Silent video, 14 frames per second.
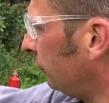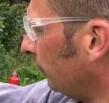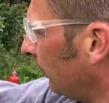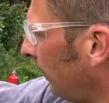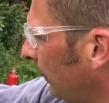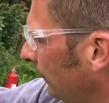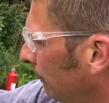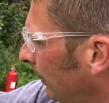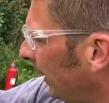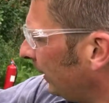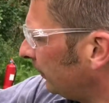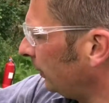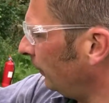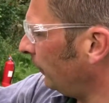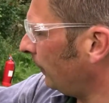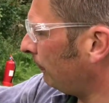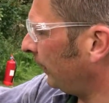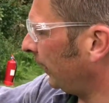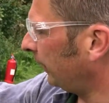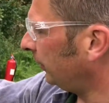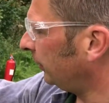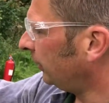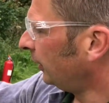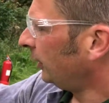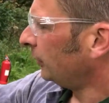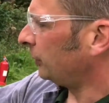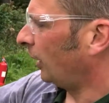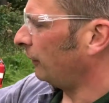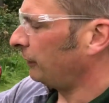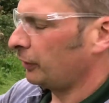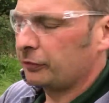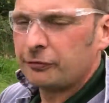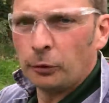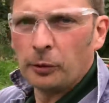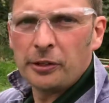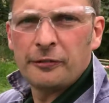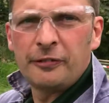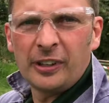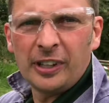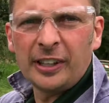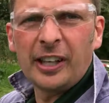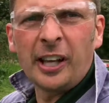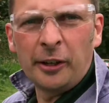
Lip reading: from coming back down the pan to have our fourth filling.